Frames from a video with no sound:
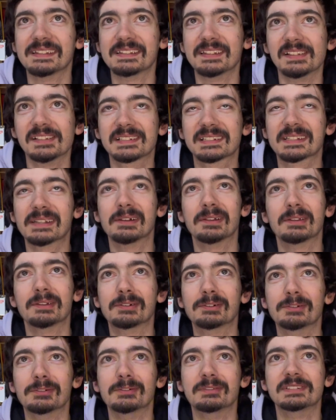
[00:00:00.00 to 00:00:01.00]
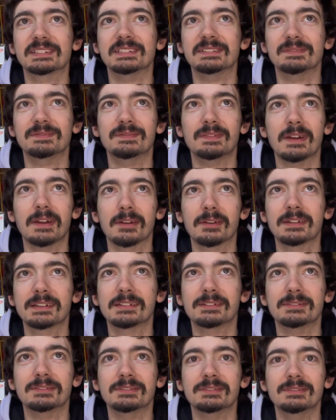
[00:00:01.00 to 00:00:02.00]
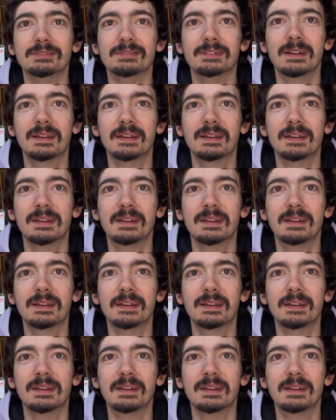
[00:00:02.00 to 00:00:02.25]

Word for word: the start of the chorus is very cool.